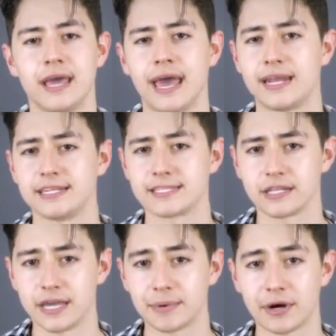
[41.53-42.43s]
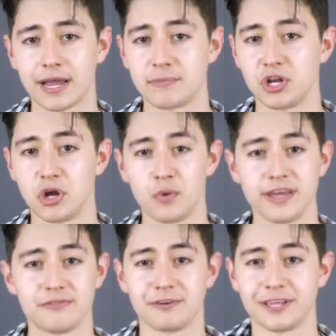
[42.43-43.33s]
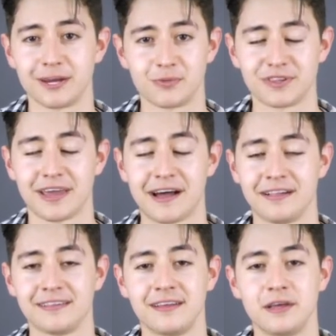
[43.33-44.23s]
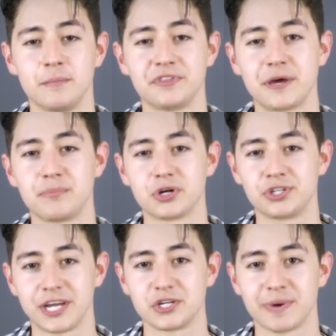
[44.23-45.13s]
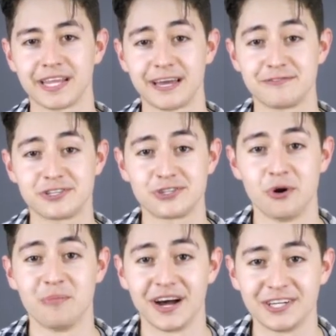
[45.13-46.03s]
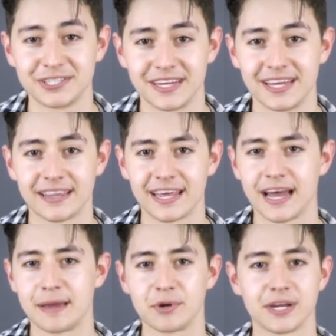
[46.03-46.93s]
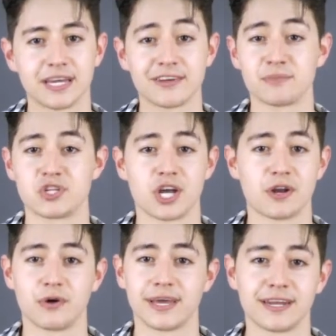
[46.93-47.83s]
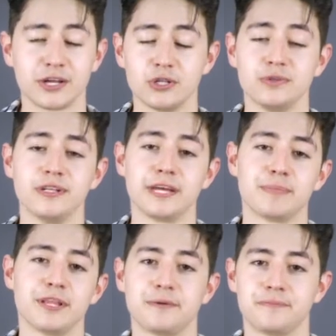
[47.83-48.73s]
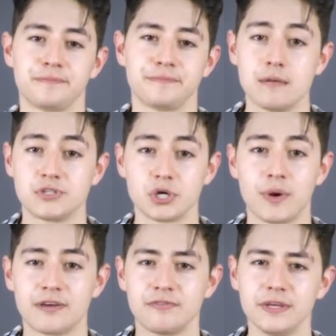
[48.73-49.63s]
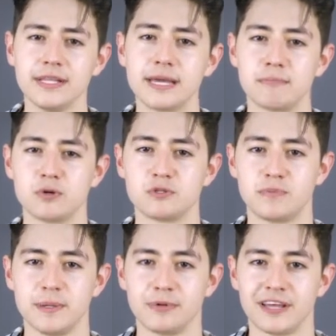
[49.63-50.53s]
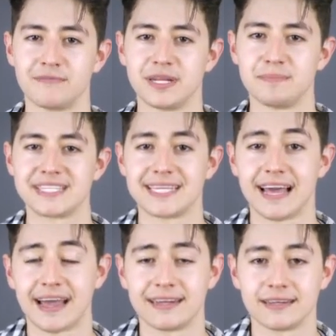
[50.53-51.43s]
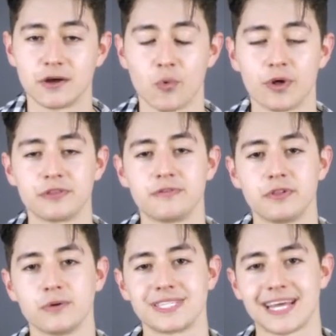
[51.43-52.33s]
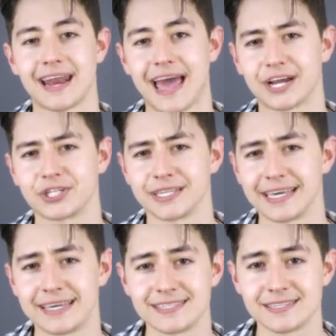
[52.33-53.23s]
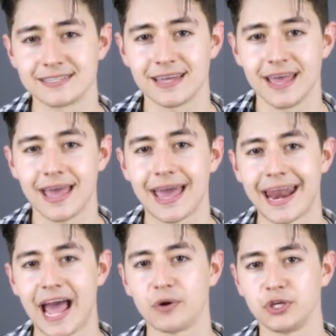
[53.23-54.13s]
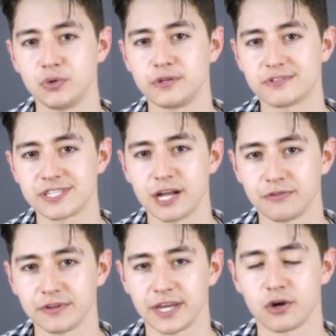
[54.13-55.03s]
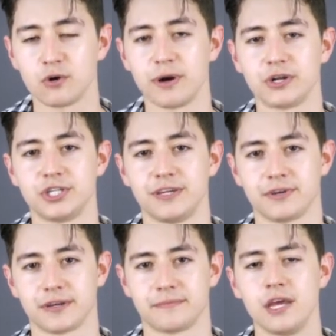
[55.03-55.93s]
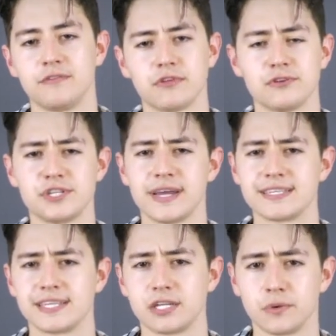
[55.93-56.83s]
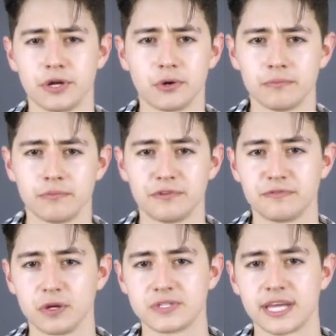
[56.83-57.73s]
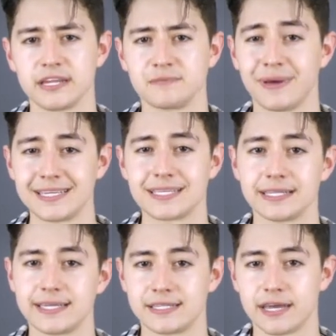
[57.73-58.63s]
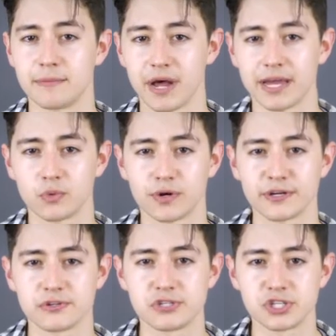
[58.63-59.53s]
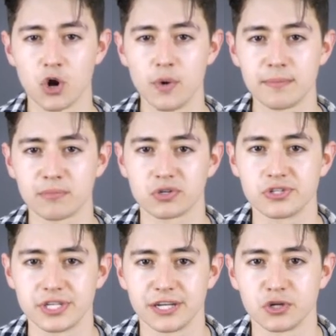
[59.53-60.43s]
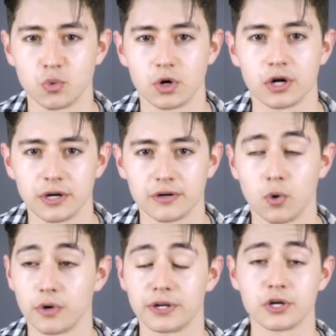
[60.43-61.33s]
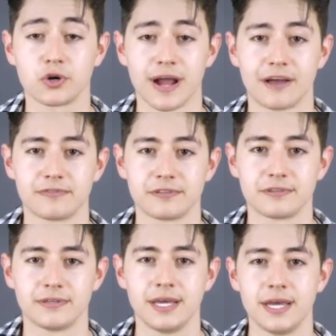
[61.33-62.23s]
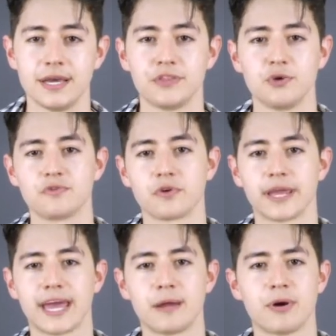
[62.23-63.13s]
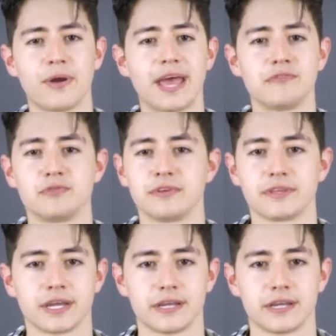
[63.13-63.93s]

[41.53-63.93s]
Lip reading: And a disclaimer, I am in no way affiliated with Cal, but that book changed my life so much that I'm going to give him a shout out and include the link below. So I feel like most people have been misguided on what the flow state actually is and how you yourself can go about achieving it. For those of you guys that don't know, the flow state is basically a state of mind where you're so immersed in your work or in your craft that you forget about everything